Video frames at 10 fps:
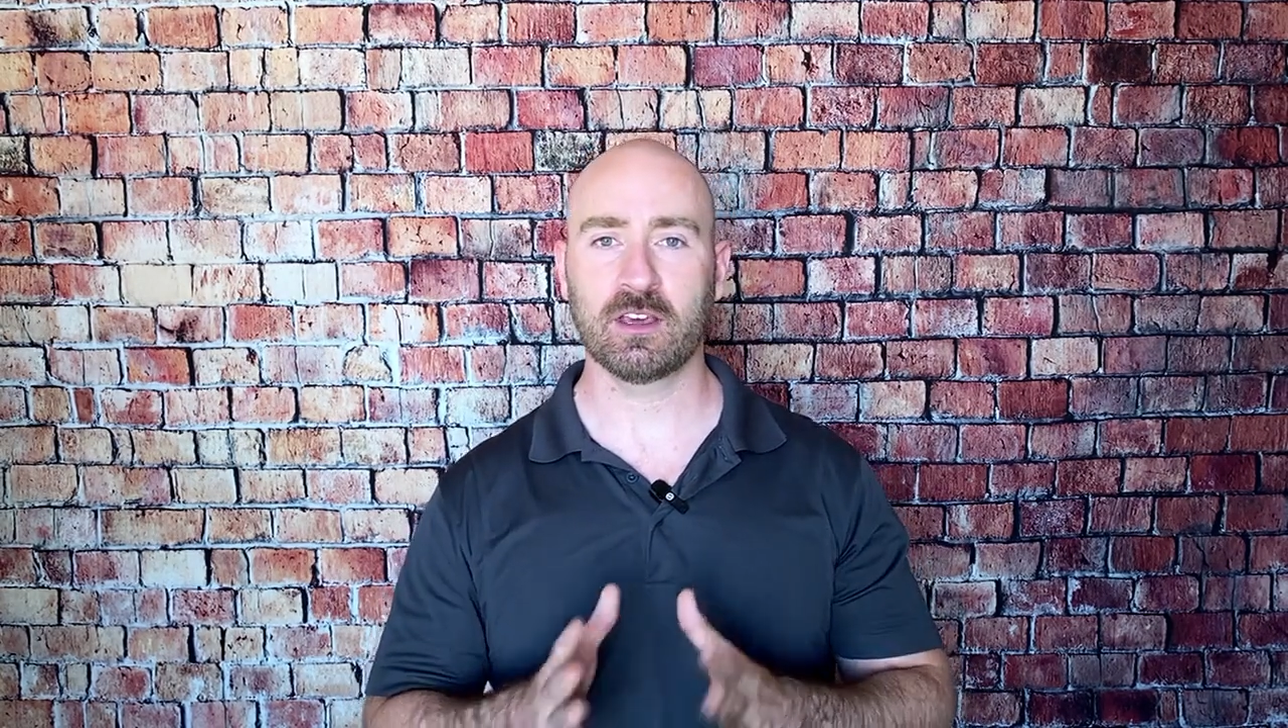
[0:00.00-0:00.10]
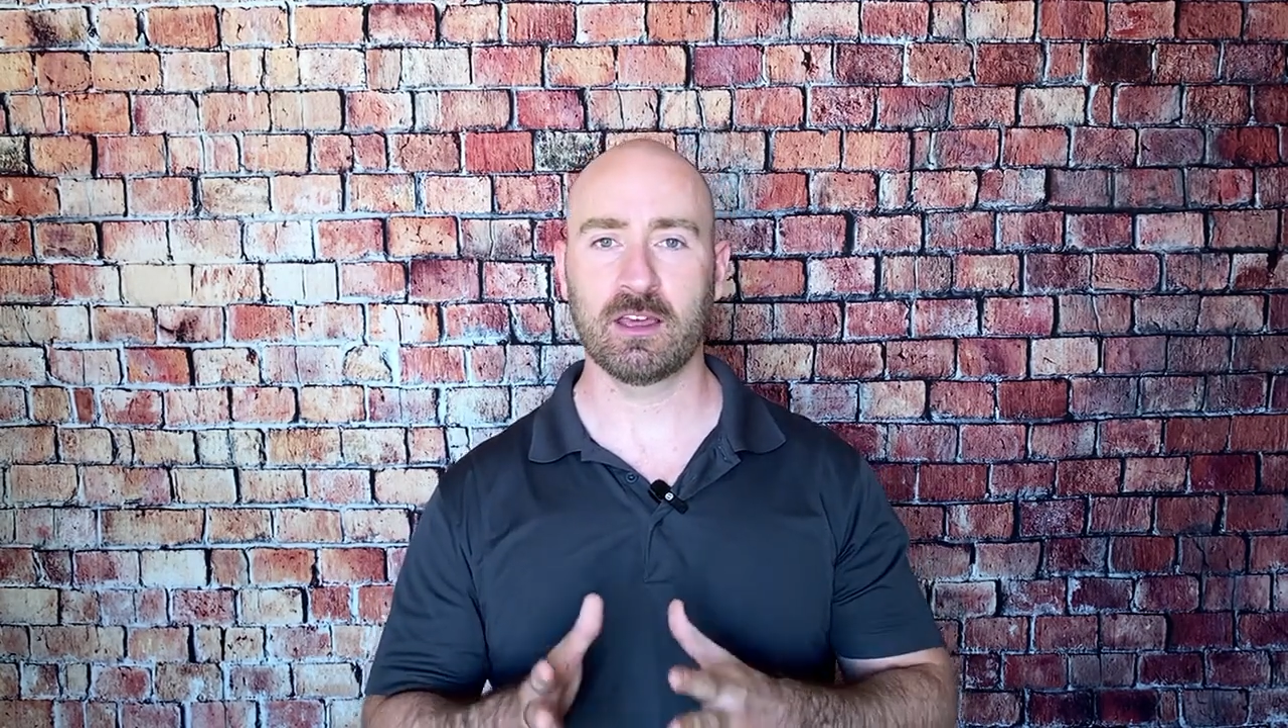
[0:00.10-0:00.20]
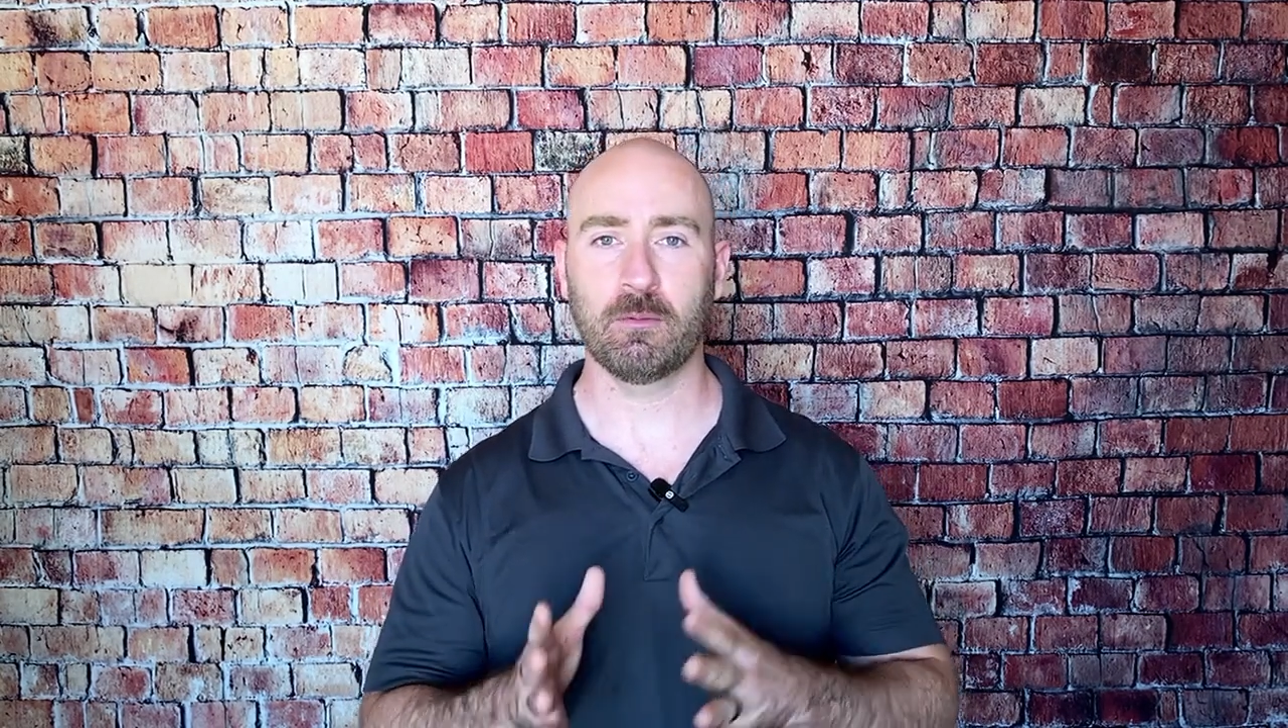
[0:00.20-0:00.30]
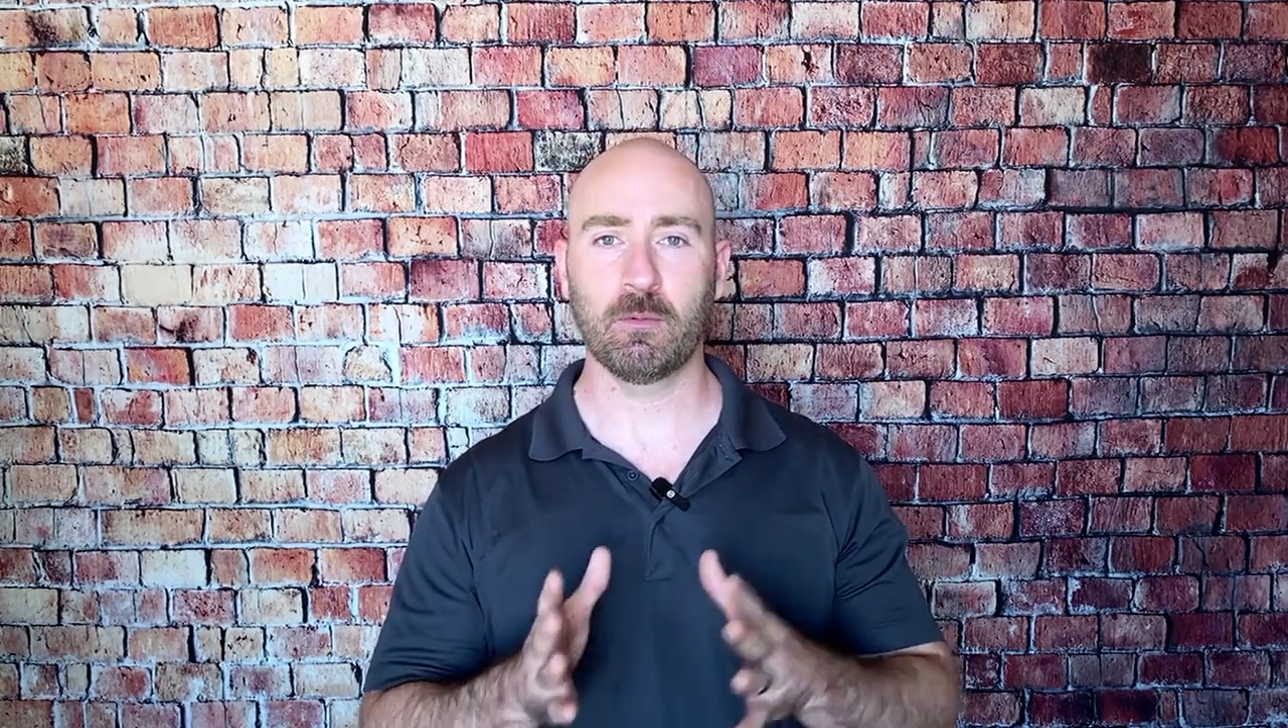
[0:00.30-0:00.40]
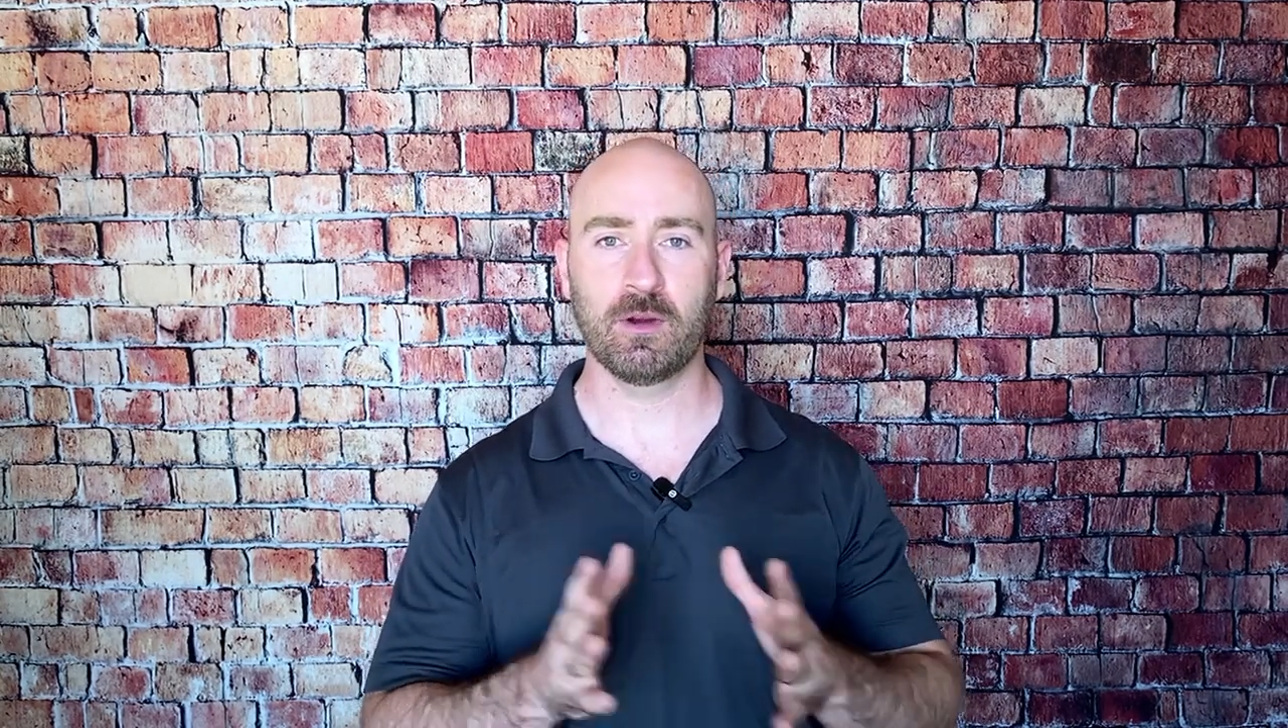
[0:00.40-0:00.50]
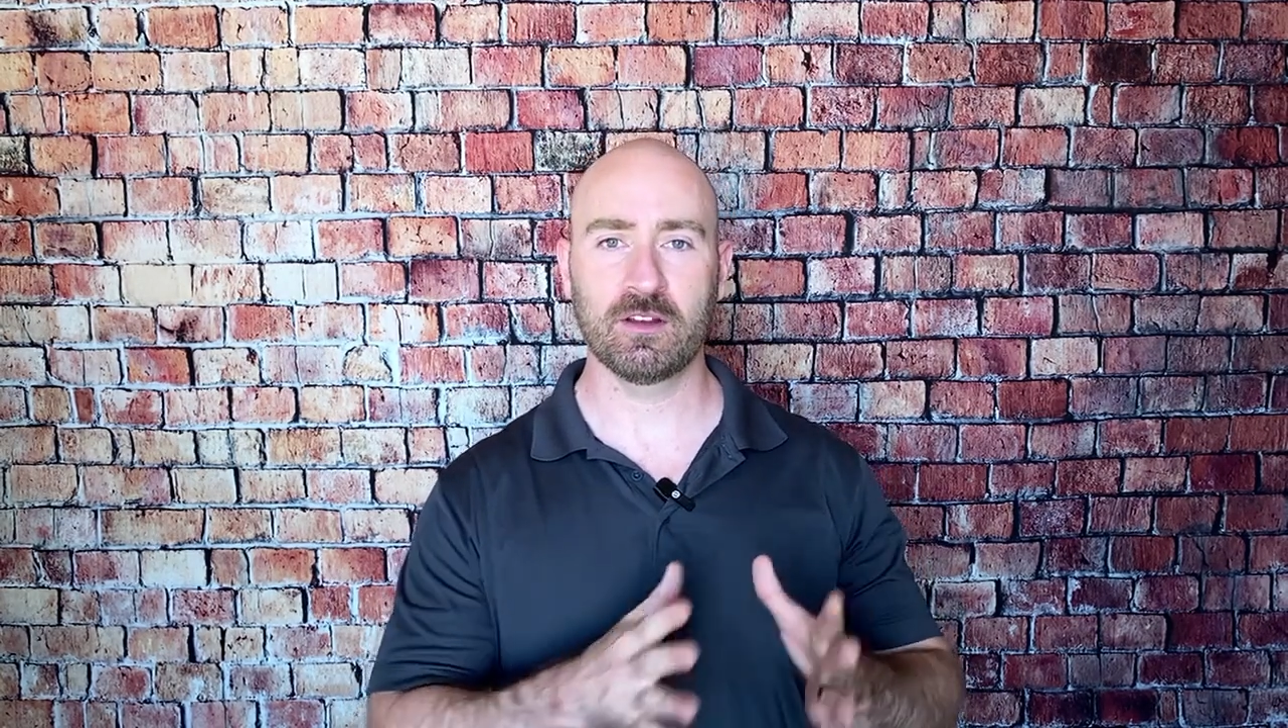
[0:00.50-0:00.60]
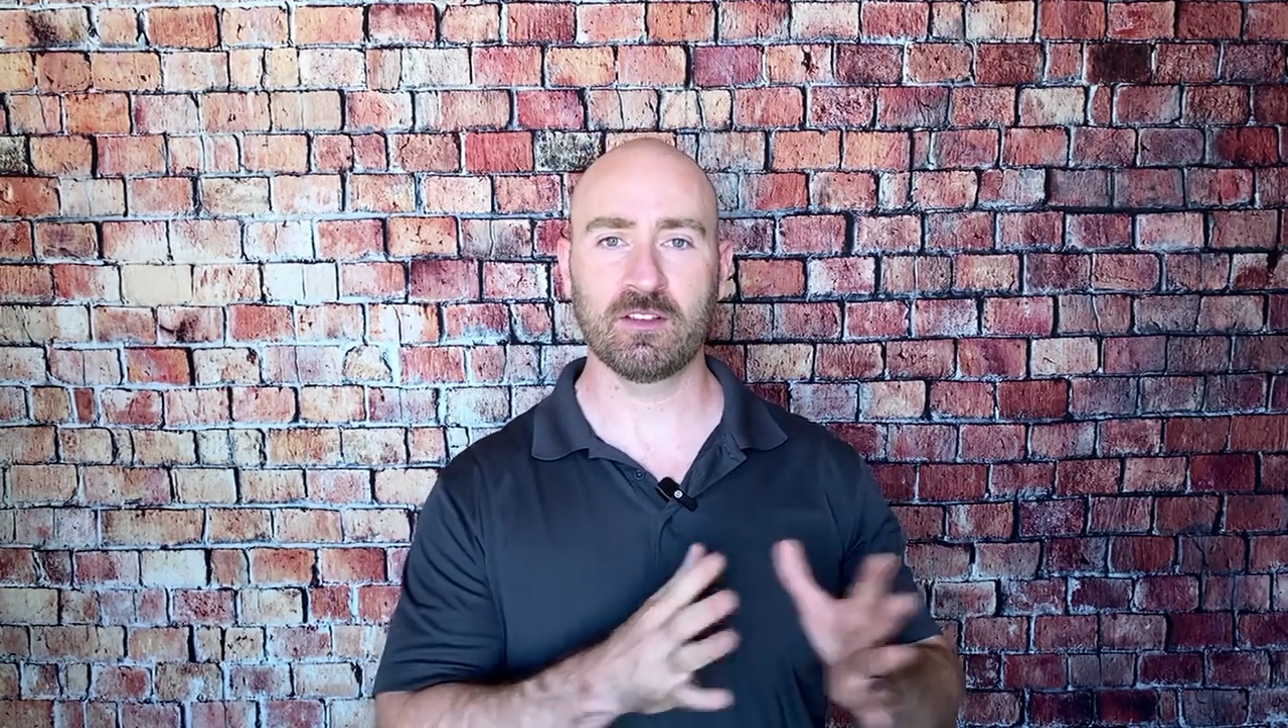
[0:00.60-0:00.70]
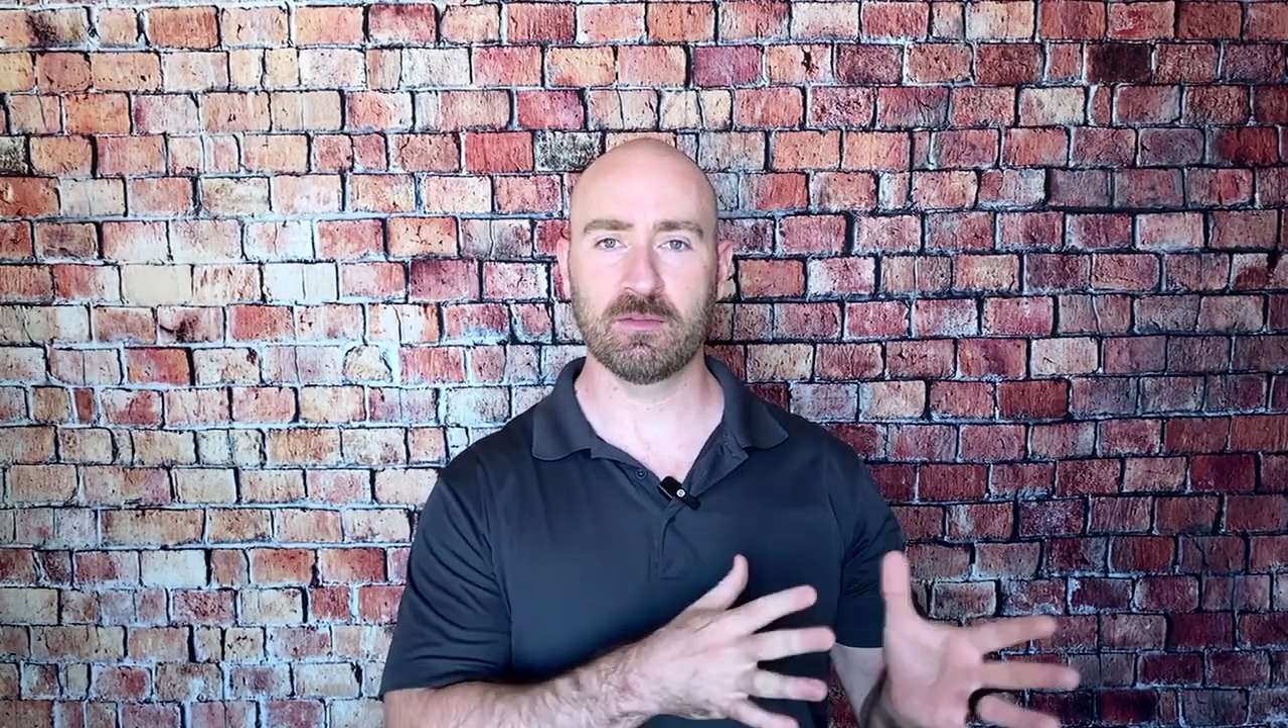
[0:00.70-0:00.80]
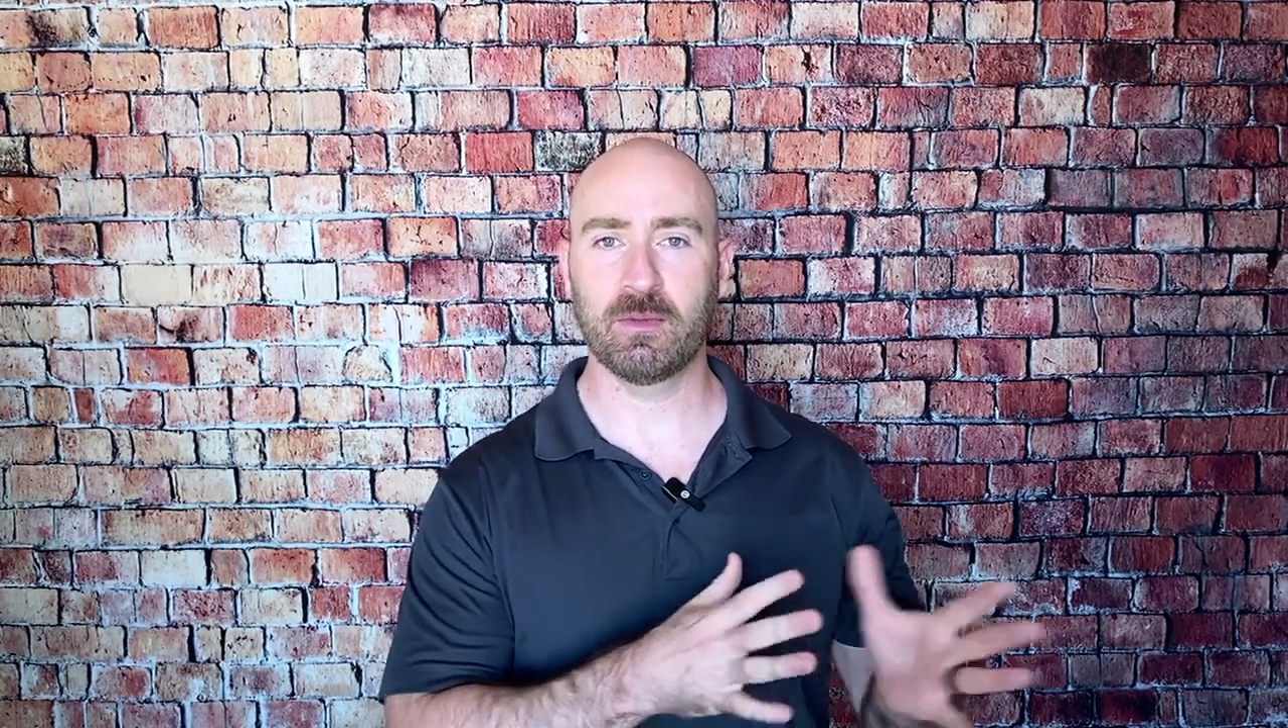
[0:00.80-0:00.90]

at where this